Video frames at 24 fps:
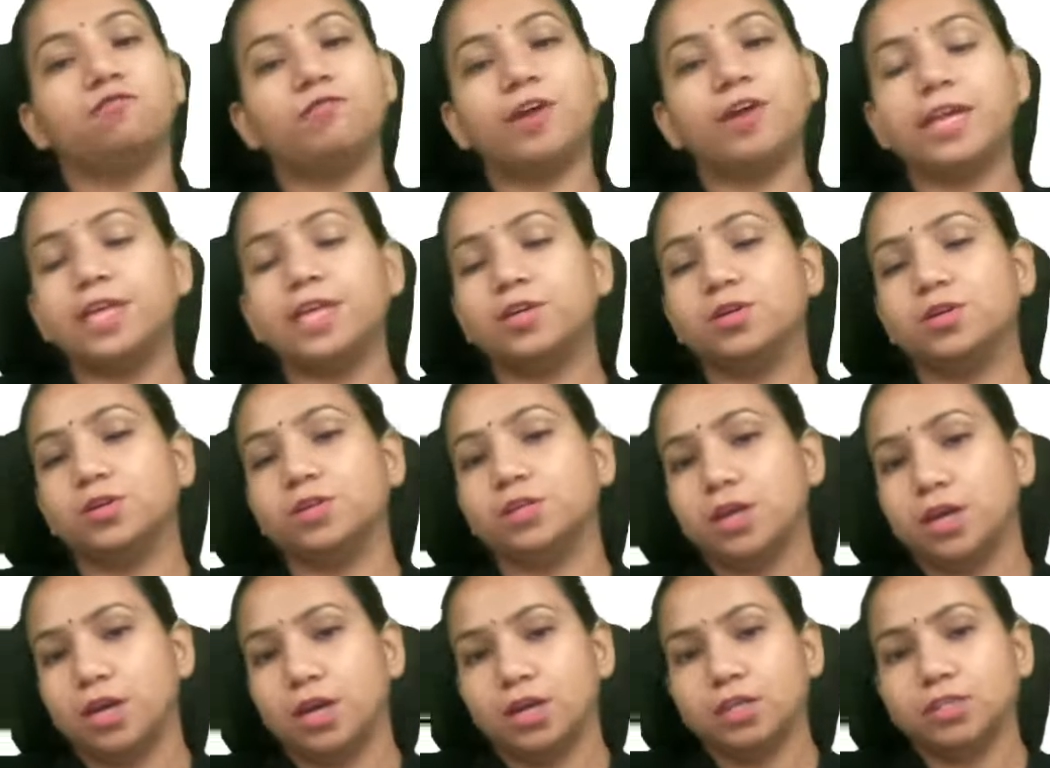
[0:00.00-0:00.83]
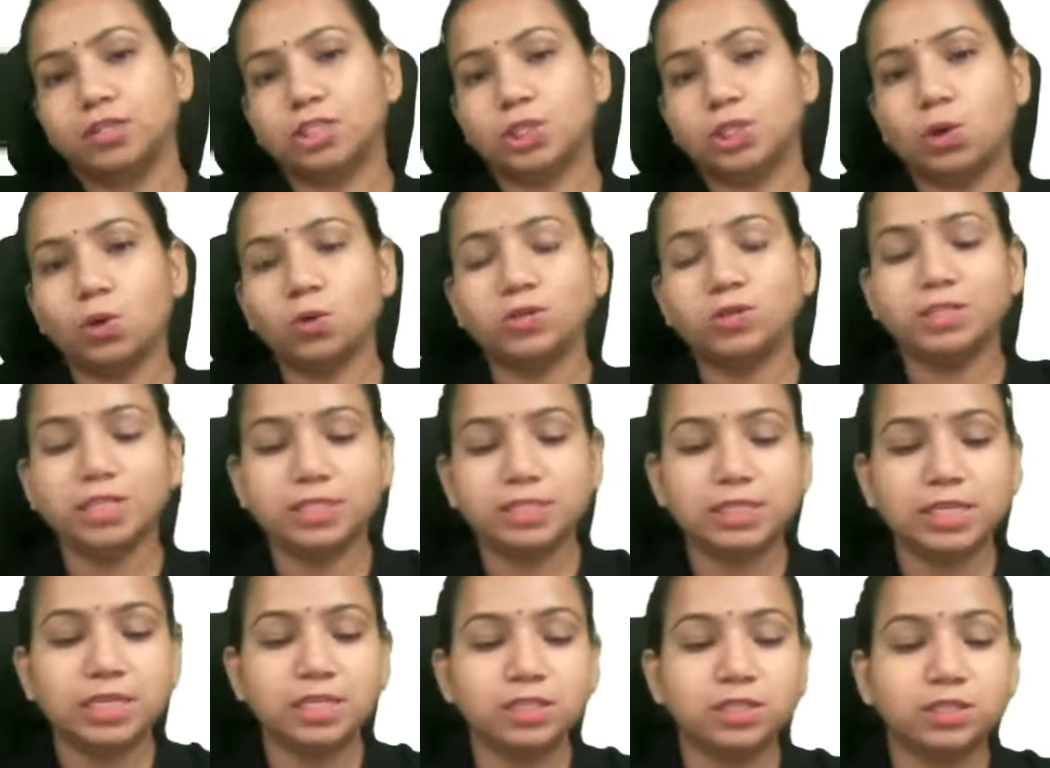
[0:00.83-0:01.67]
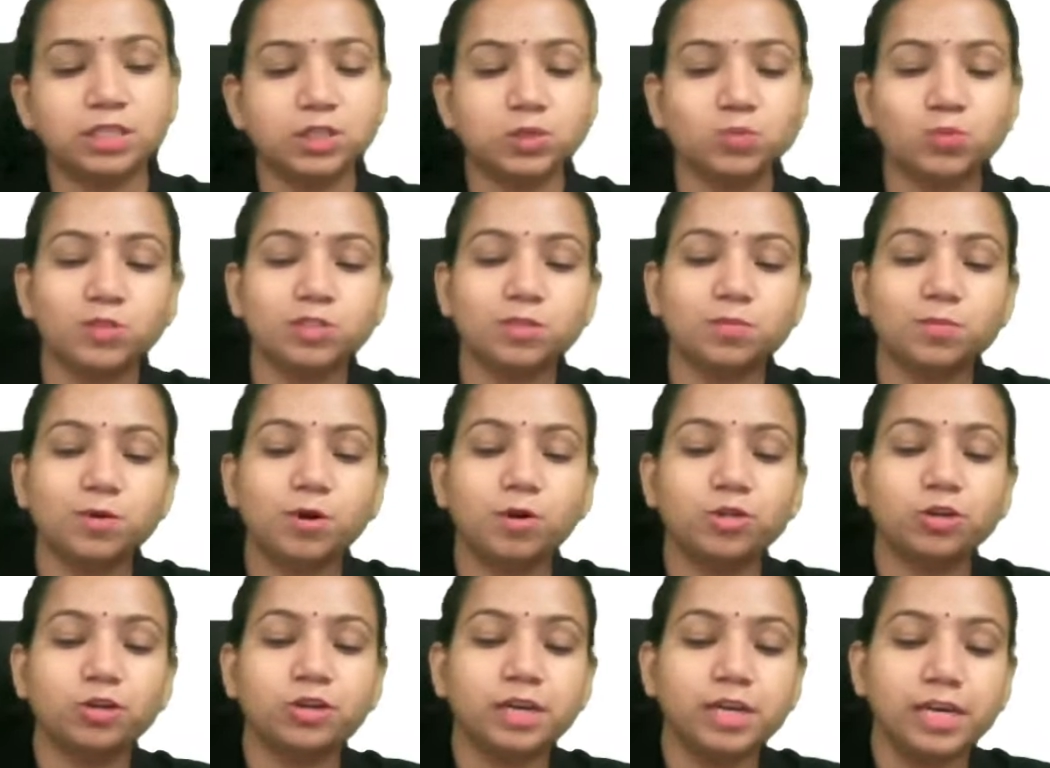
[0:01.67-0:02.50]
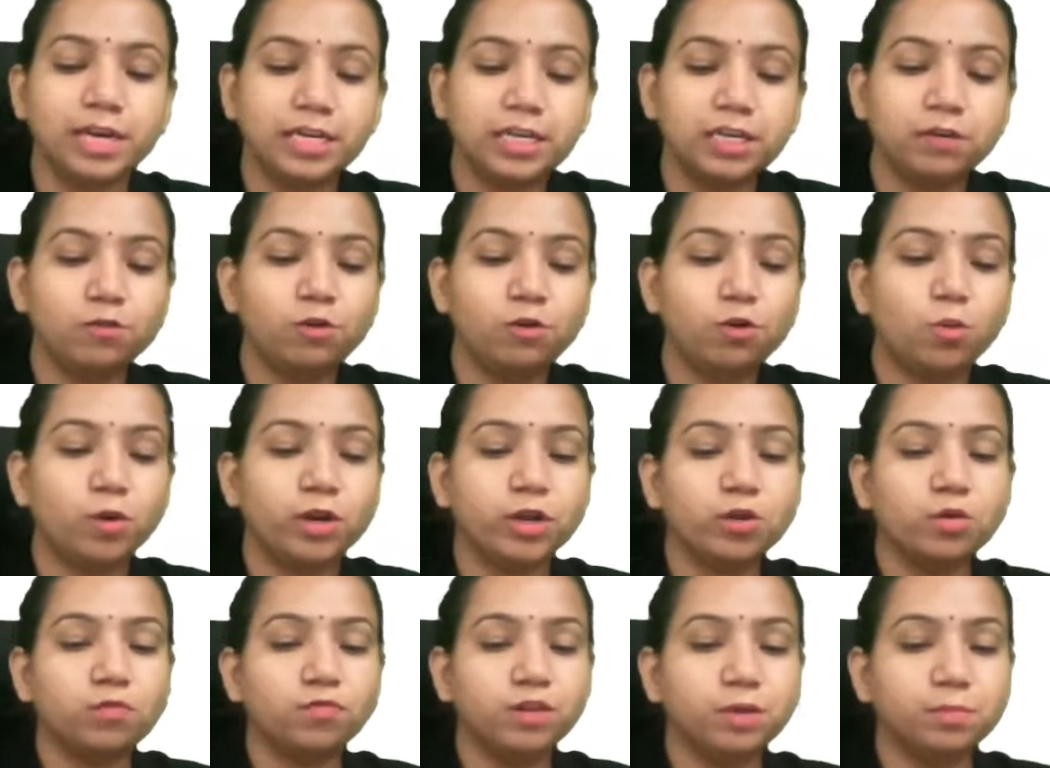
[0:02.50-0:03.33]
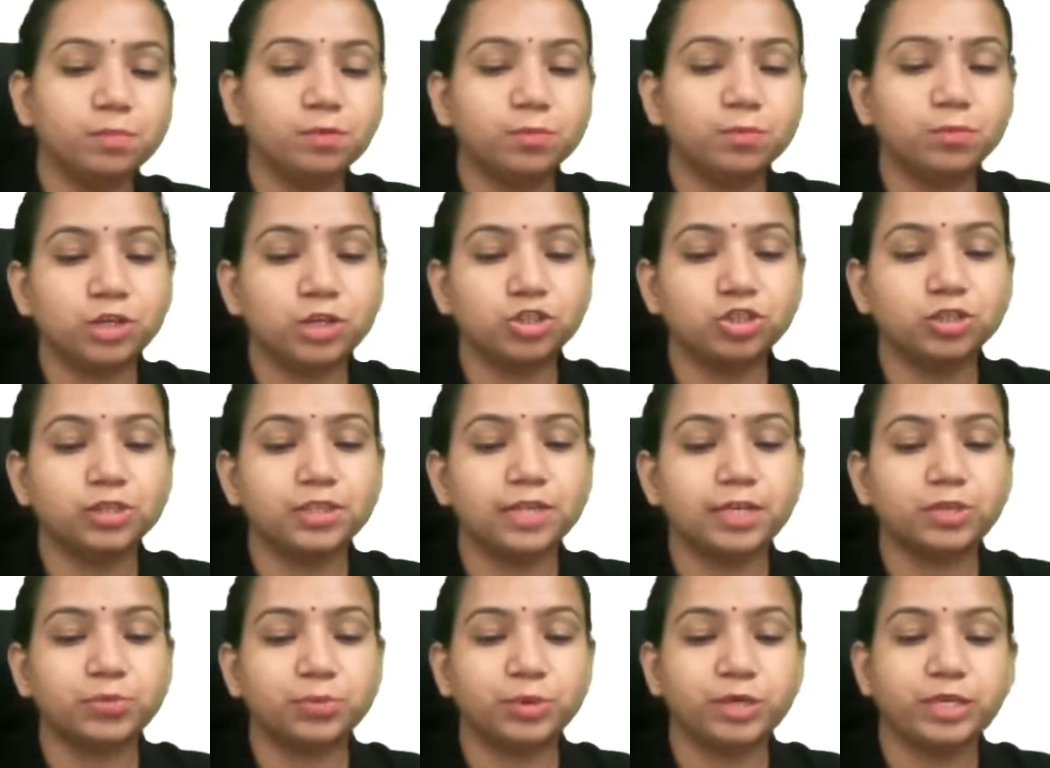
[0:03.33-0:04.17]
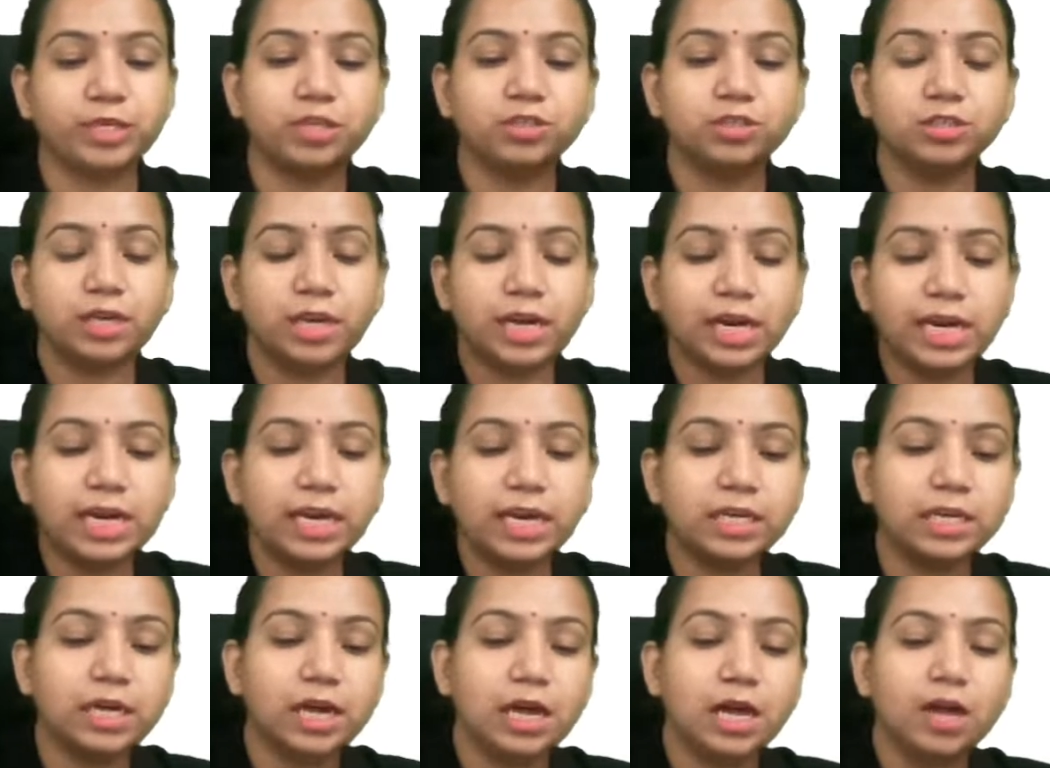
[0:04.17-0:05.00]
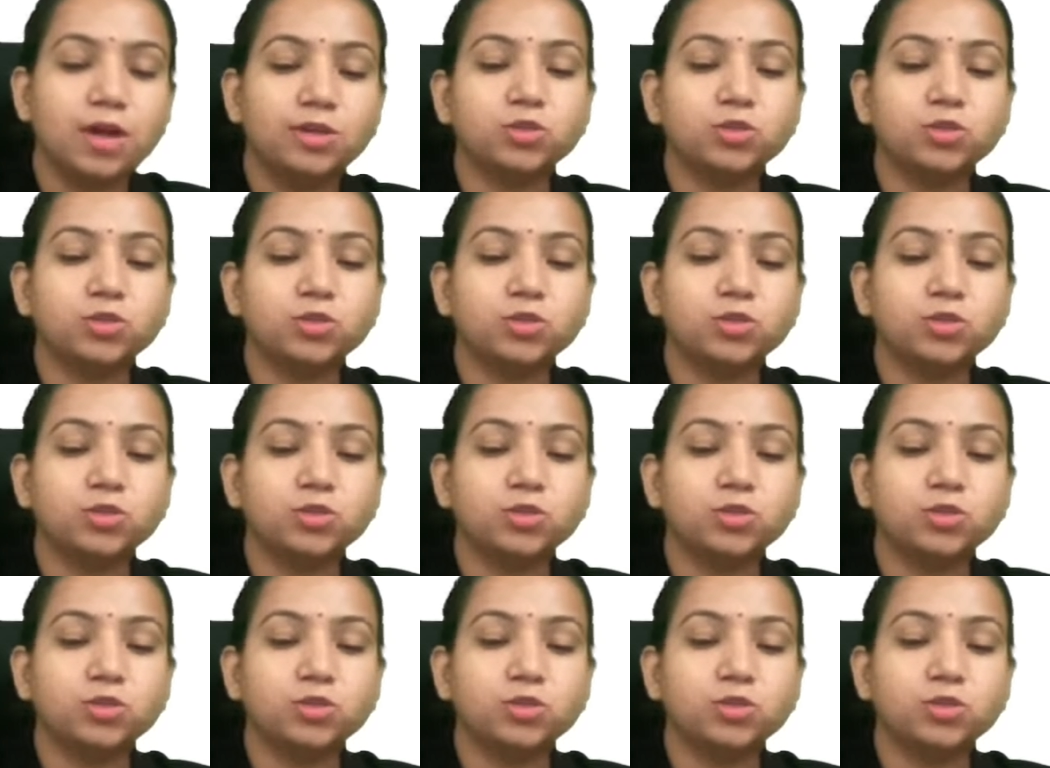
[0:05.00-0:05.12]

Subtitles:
very good. So this was about your relative lowering of vapor pressure that we can relate.